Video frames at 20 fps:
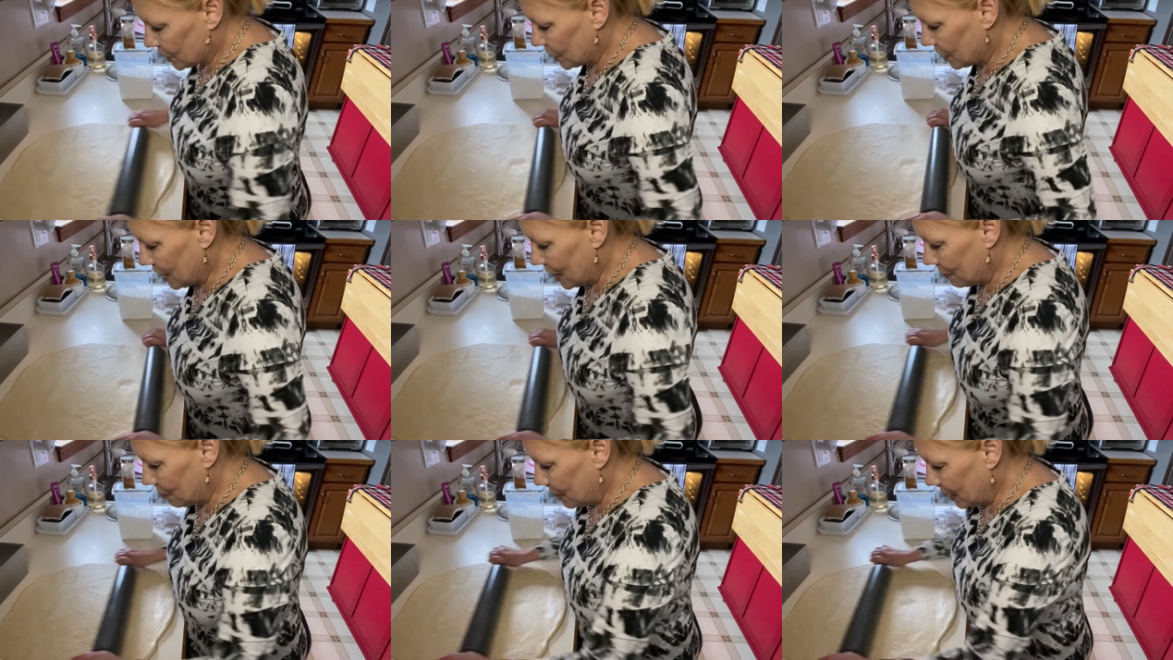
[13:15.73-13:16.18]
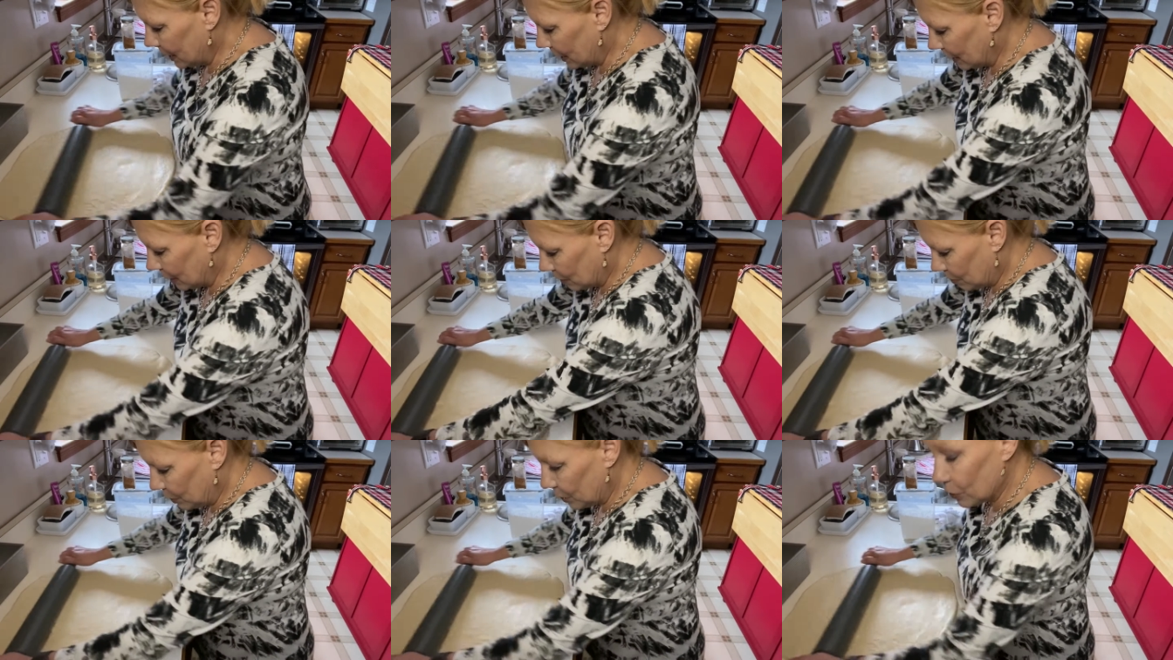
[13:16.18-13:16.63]
than
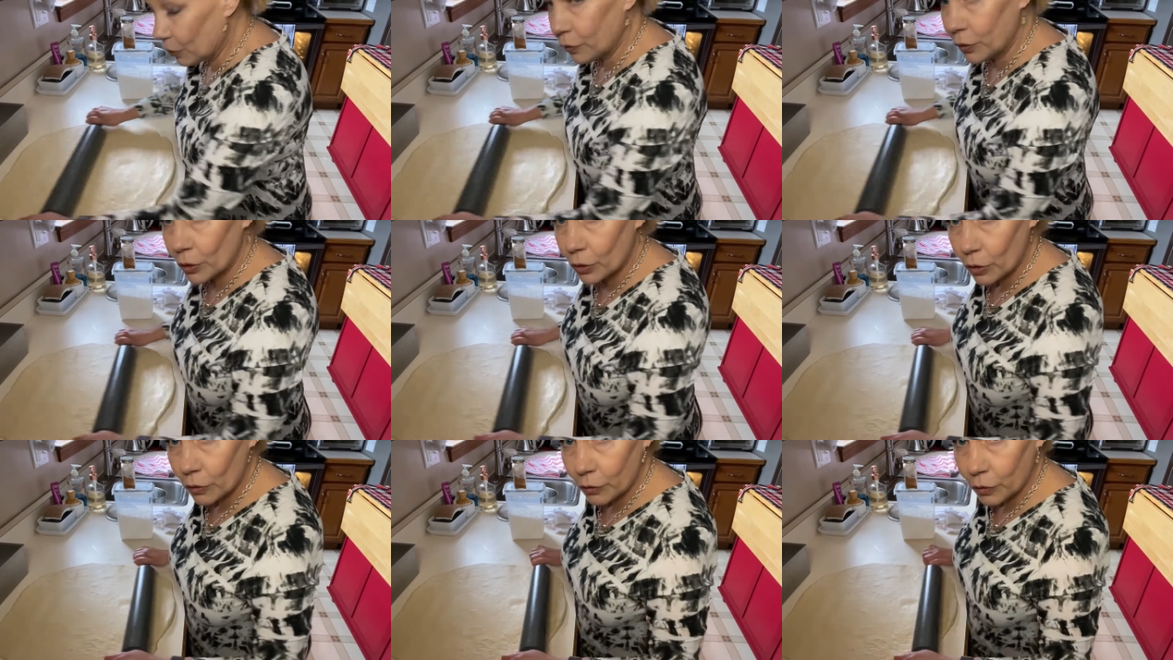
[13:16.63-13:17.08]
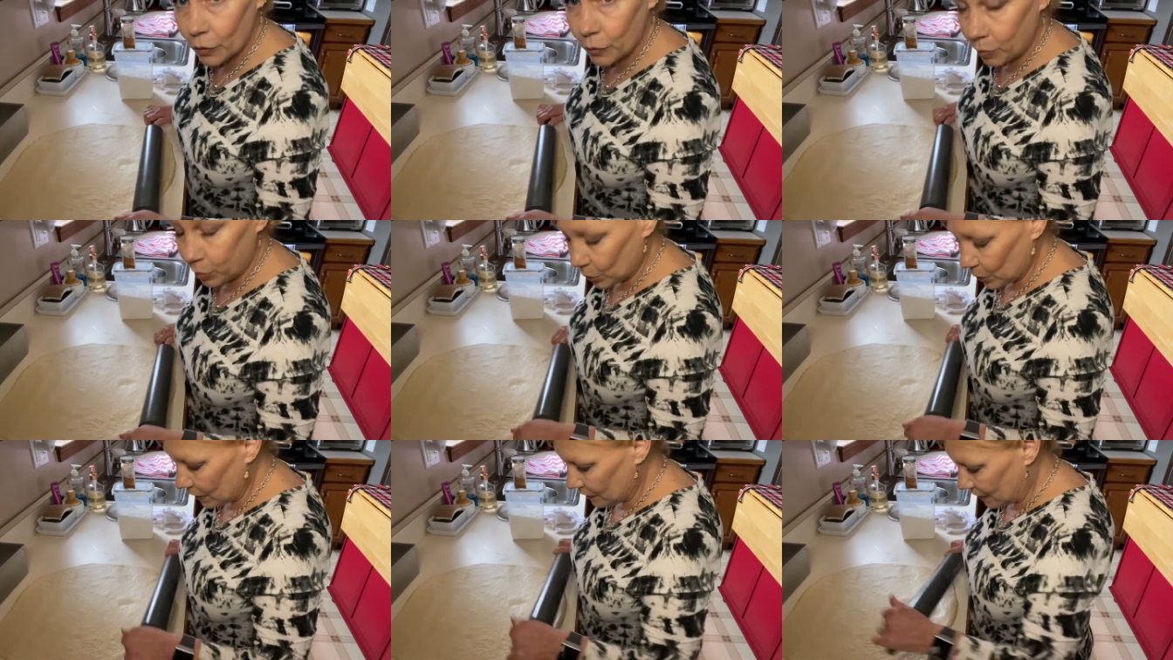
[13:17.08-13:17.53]
making a beautiful loaf of
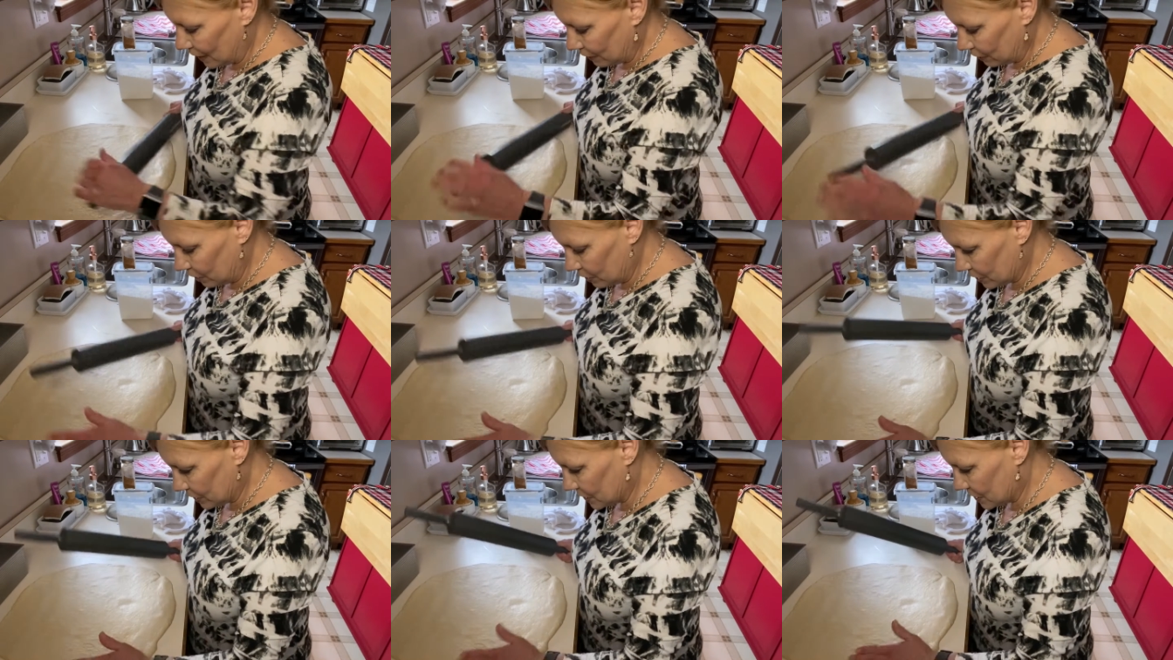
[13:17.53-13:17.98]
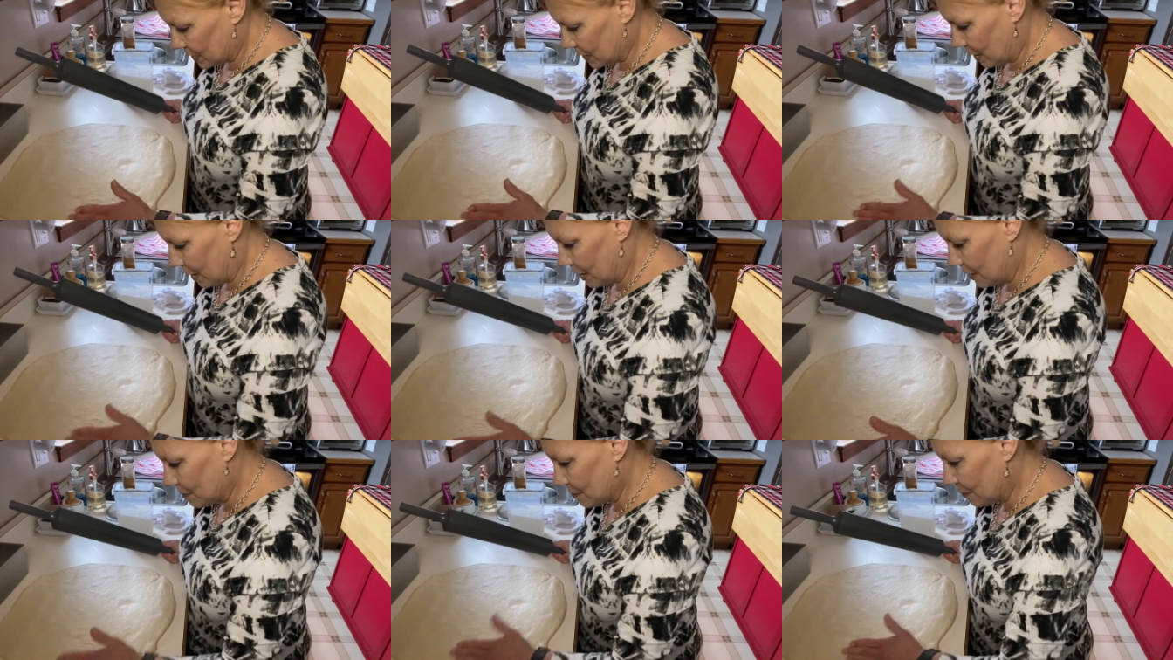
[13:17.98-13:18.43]
bread that looks
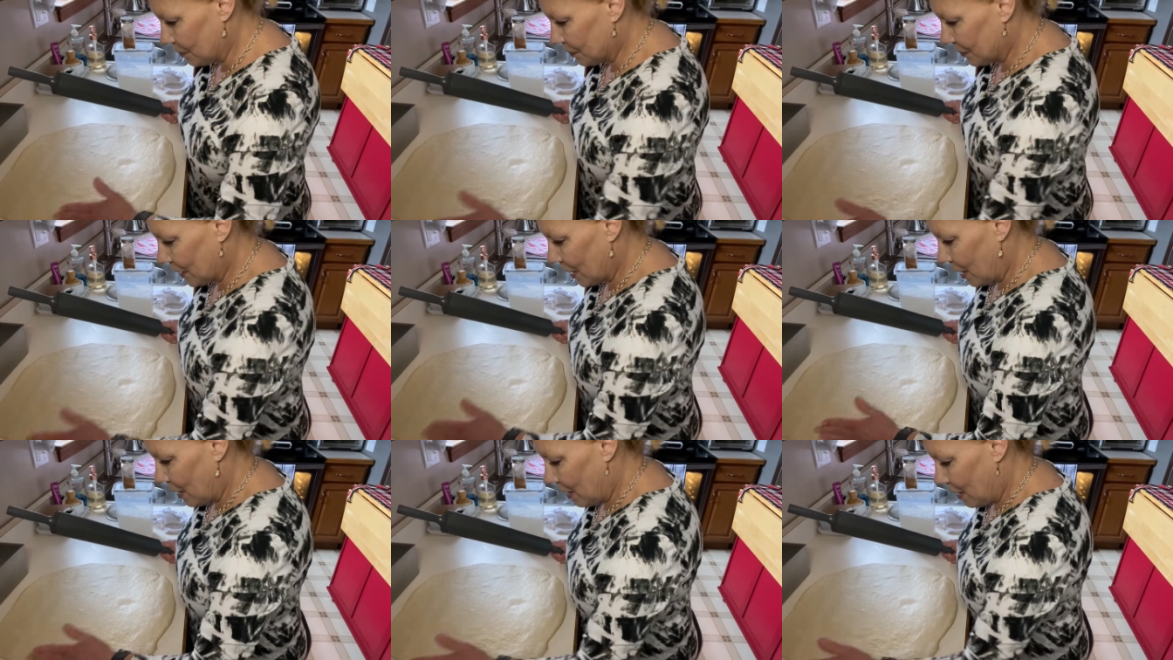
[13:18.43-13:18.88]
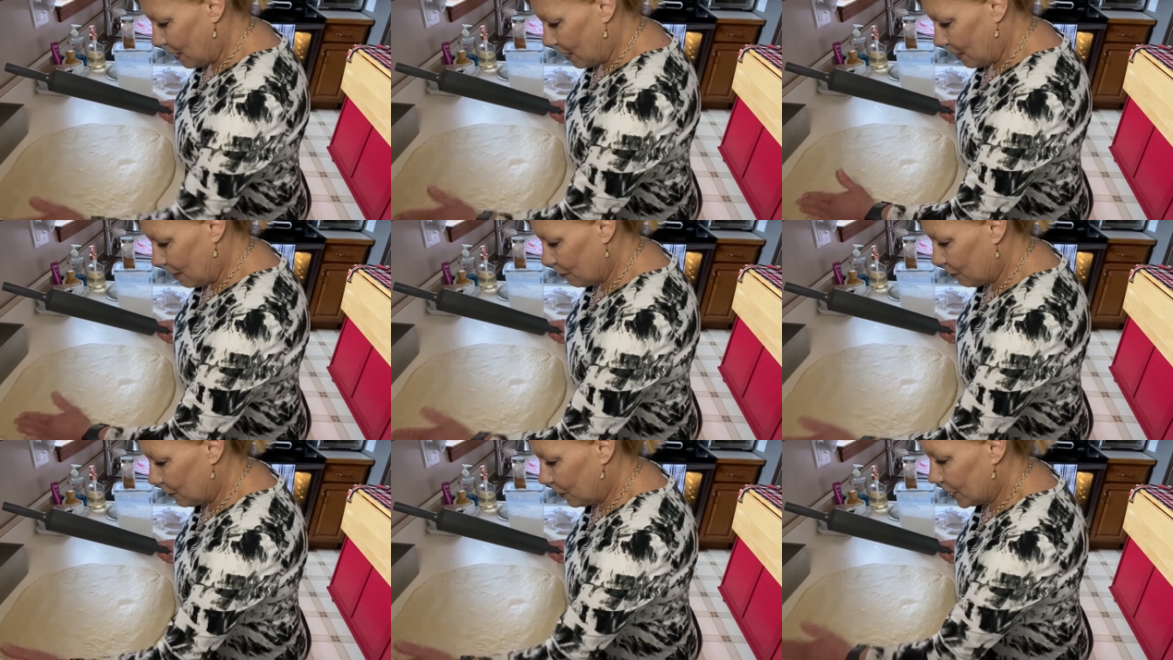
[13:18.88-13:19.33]
done
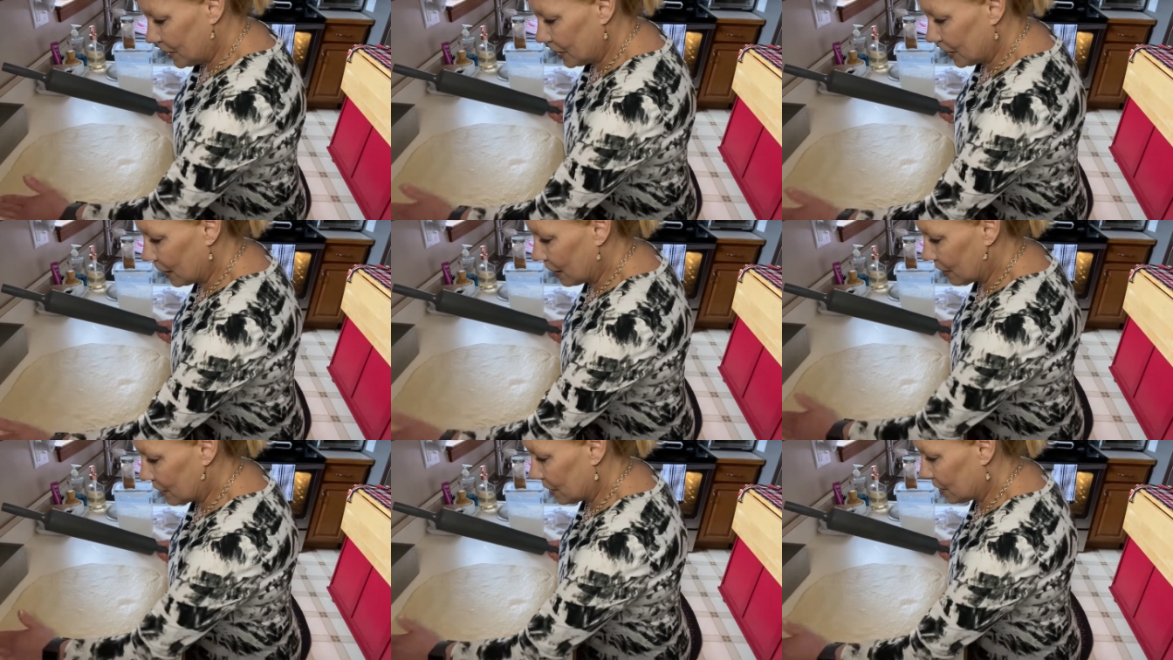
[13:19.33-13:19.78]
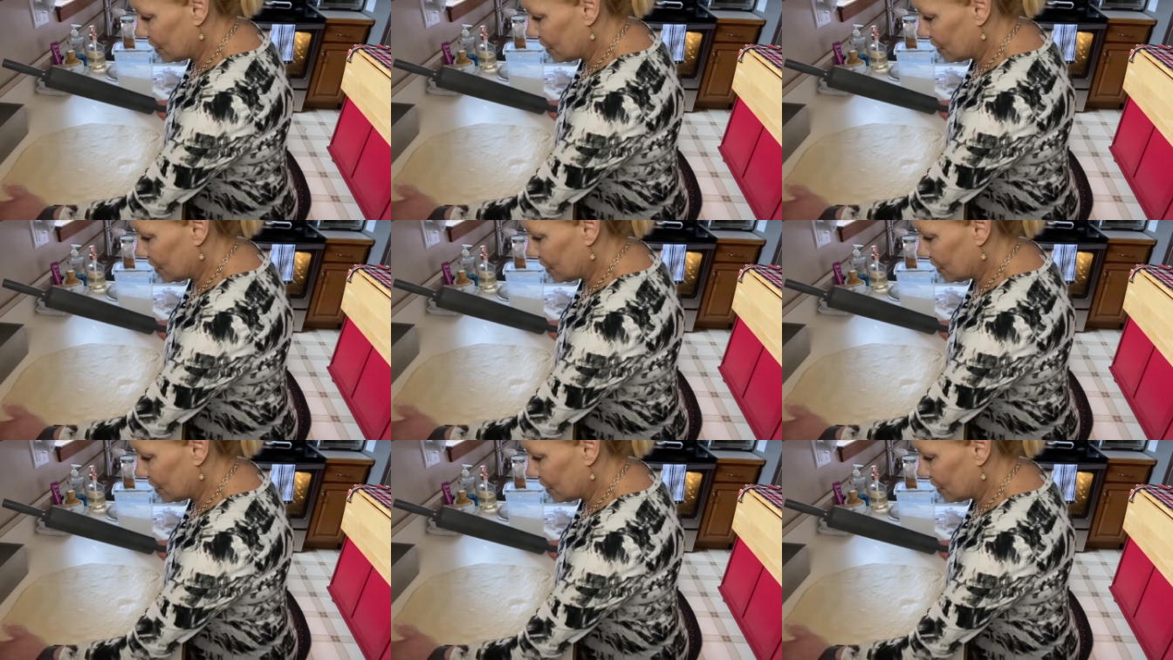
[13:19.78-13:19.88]
and finding out it